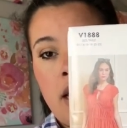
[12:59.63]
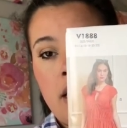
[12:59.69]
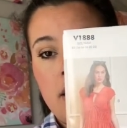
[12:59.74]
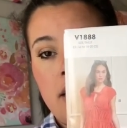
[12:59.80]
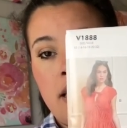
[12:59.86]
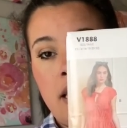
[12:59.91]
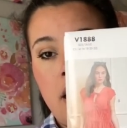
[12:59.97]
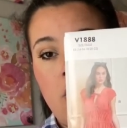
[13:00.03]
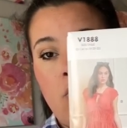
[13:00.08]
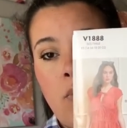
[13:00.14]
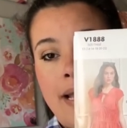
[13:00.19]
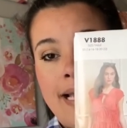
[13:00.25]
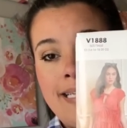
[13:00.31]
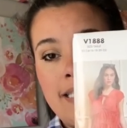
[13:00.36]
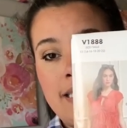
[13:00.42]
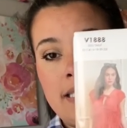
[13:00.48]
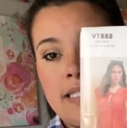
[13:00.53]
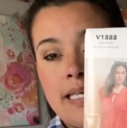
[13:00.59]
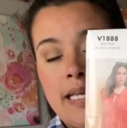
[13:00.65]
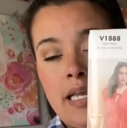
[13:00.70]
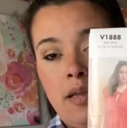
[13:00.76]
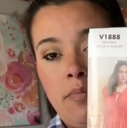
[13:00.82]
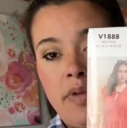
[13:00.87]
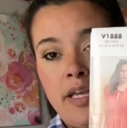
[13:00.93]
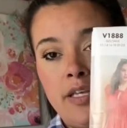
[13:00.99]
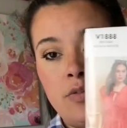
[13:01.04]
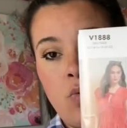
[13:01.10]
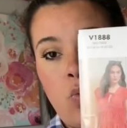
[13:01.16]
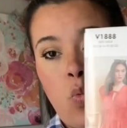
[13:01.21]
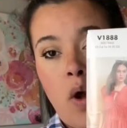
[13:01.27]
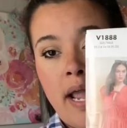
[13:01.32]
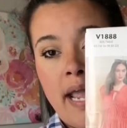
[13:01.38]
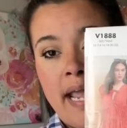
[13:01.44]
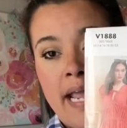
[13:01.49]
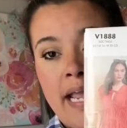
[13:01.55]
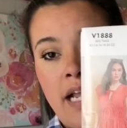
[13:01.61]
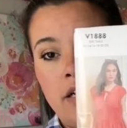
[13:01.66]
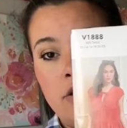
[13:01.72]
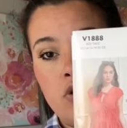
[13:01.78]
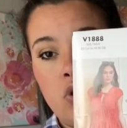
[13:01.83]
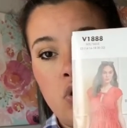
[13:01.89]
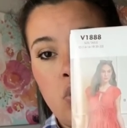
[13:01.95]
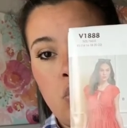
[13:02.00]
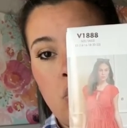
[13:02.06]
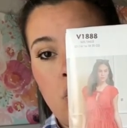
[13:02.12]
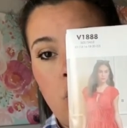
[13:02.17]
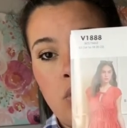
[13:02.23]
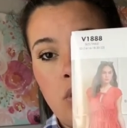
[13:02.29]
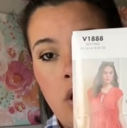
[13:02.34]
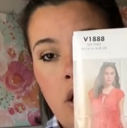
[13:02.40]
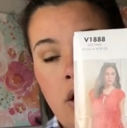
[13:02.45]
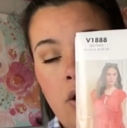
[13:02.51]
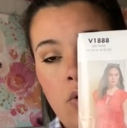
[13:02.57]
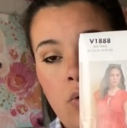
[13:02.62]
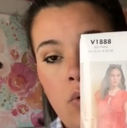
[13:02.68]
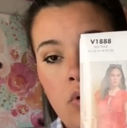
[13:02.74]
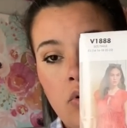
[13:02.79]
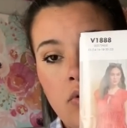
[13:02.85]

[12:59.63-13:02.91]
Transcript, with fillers: the waist seam is way too low.